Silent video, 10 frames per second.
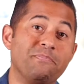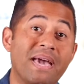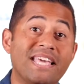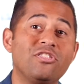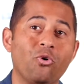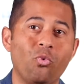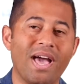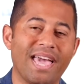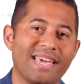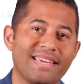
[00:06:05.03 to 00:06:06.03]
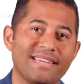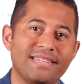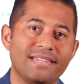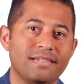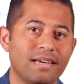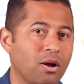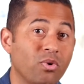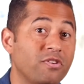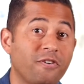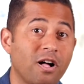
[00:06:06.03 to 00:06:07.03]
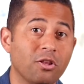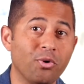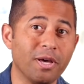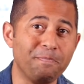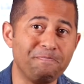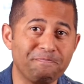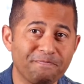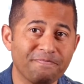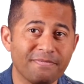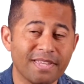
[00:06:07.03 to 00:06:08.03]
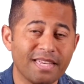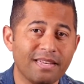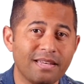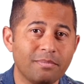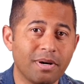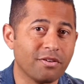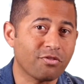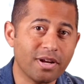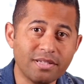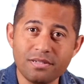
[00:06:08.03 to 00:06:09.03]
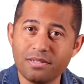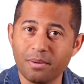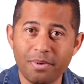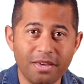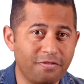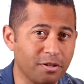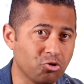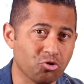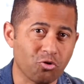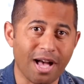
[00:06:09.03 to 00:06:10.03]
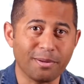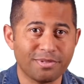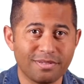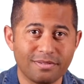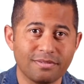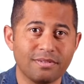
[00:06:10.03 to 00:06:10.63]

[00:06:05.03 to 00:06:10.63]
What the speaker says: made the way and we follow him. My friends, you may feel trapped.